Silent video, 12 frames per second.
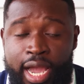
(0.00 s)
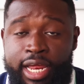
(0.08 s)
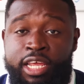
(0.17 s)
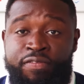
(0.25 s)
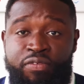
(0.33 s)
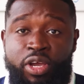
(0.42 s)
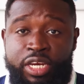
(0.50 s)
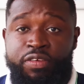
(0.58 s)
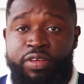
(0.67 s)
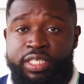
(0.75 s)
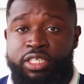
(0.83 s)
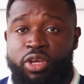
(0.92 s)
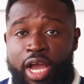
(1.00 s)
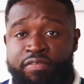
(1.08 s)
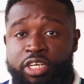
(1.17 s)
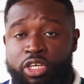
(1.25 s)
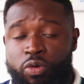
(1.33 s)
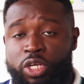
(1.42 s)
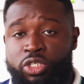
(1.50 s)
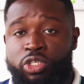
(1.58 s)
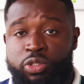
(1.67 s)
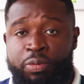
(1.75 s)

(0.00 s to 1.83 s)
And if for any reason you have any questions,